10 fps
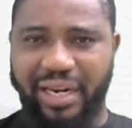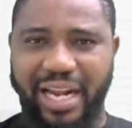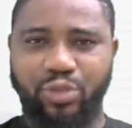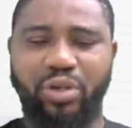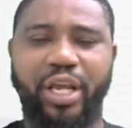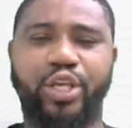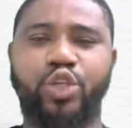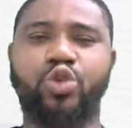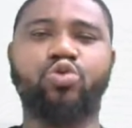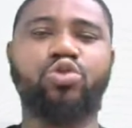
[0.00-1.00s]
That is what they
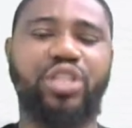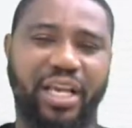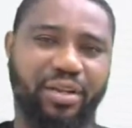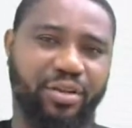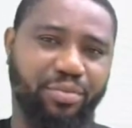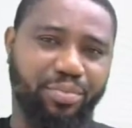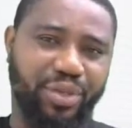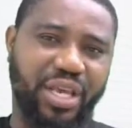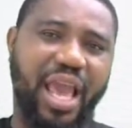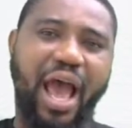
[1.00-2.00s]
use in
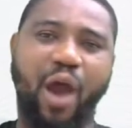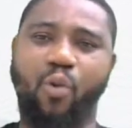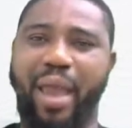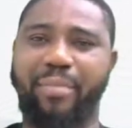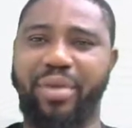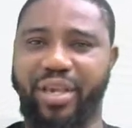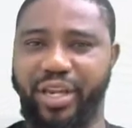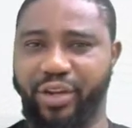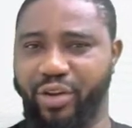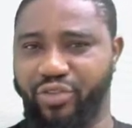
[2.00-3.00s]
beer and wine
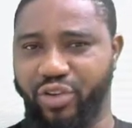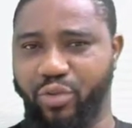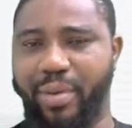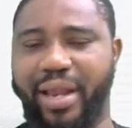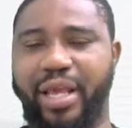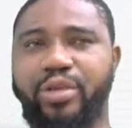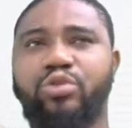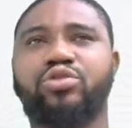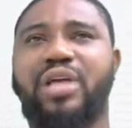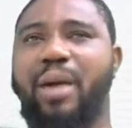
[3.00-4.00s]
making industry, whereby they use